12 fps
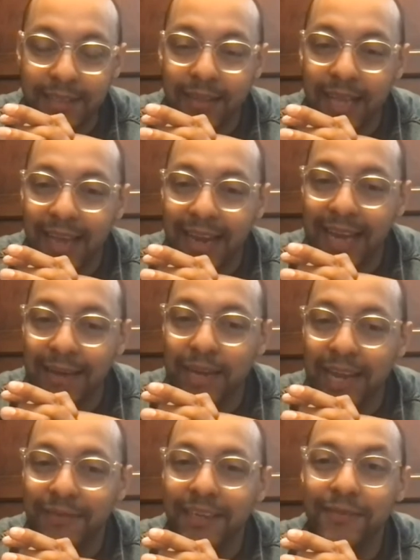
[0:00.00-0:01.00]
that I would
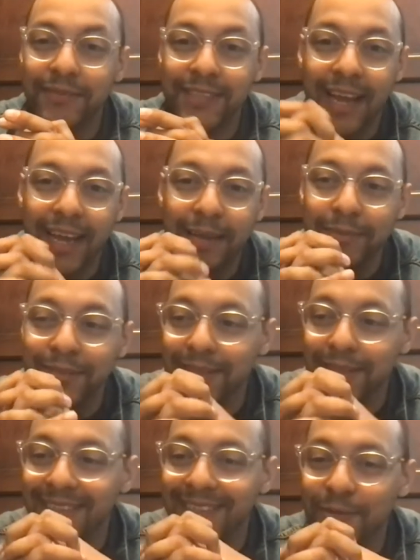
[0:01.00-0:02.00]
have enough time
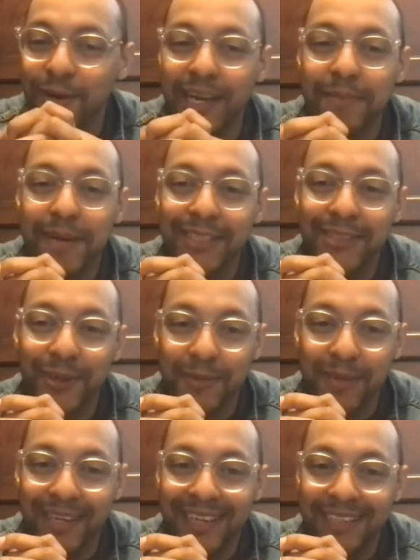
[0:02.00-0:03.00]
to work on my
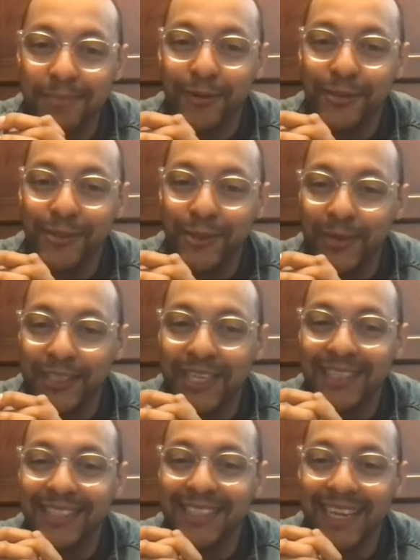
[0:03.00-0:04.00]
sermon as opposed to
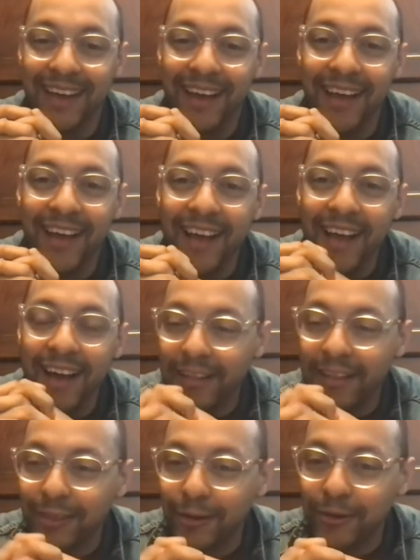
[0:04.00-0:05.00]
adjusting
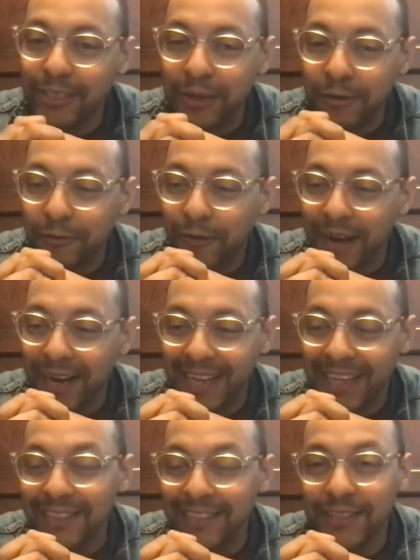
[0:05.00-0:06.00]
on Thursday or
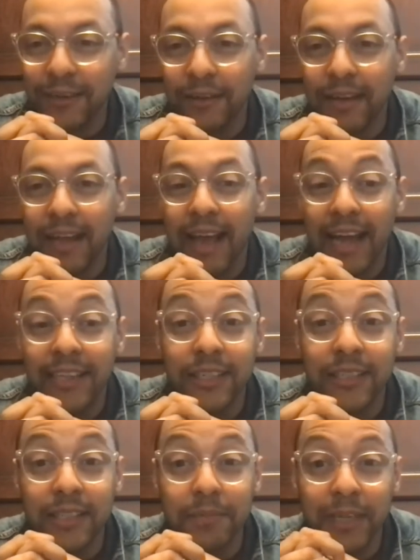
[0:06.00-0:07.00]
Friday. And so I
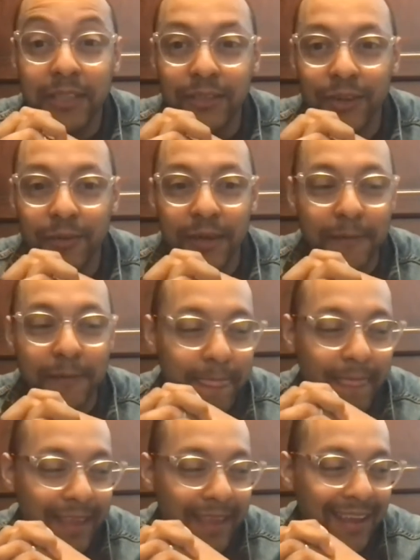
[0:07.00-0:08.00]
adjusted my sermon.
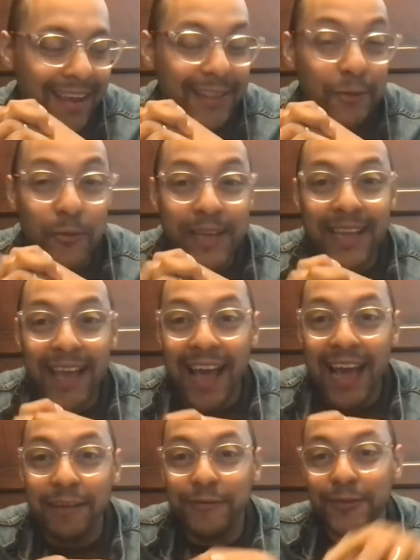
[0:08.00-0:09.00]
And the week
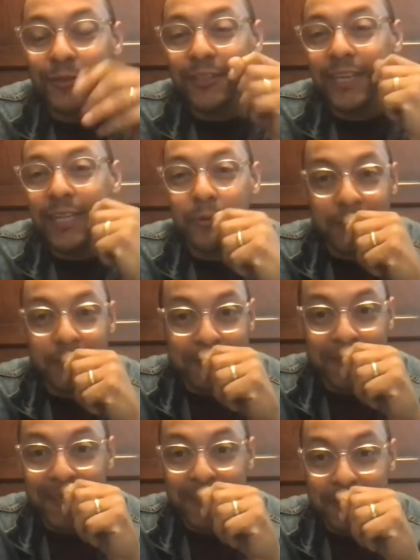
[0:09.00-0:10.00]
after January
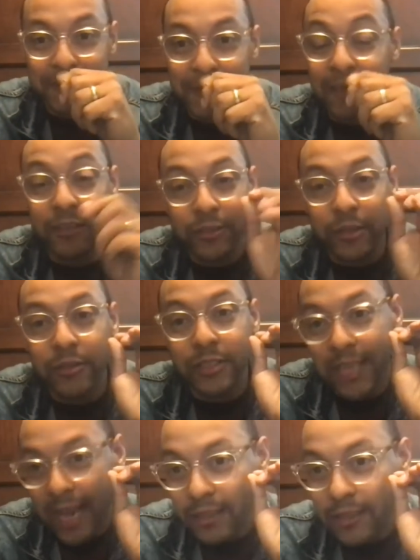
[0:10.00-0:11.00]
6th on the church
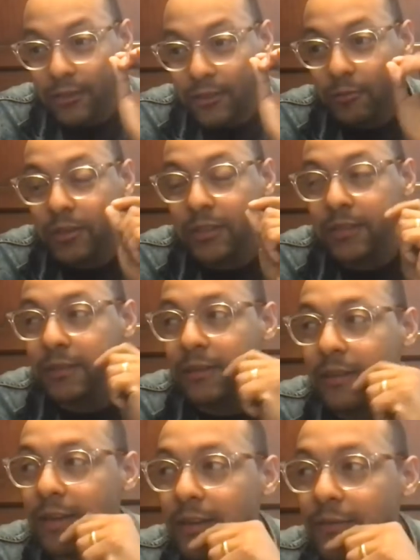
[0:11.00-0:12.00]
calendar was
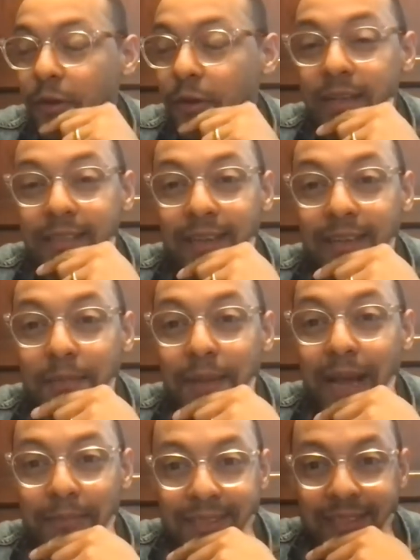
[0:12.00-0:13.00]
a focus on the
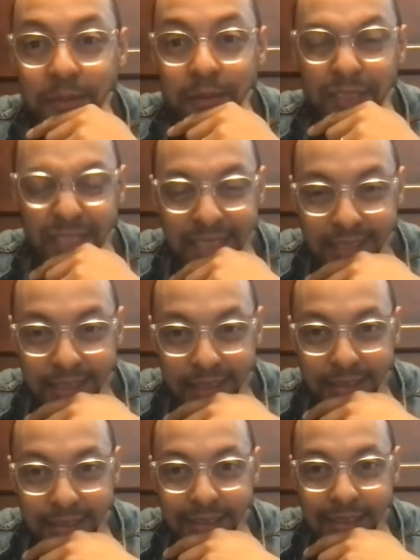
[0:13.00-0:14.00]
baptism of Jesus.